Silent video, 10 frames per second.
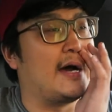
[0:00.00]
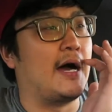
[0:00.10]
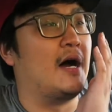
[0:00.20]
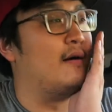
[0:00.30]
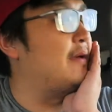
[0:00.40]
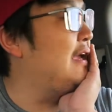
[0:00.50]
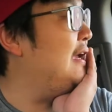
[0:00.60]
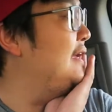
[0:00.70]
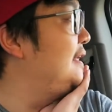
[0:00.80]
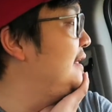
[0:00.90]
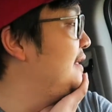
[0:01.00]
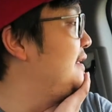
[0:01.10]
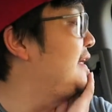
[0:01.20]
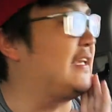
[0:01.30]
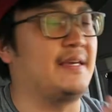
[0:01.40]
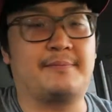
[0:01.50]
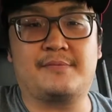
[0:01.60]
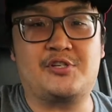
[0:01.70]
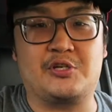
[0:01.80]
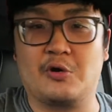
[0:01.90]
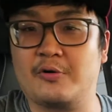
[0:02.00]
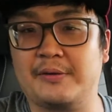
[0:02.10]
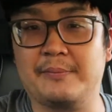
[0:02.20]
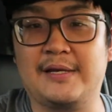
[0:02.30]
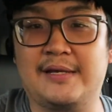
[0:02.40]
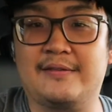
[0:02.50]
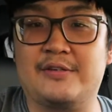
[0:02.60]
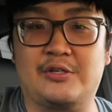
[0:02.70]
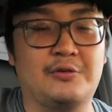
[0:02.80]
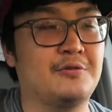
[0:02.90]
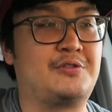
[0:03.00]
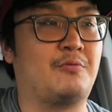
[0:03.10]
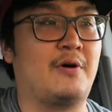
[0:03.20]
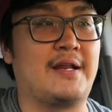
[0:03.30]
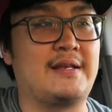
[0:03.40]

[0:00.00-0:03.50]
and he kept showing me the used one,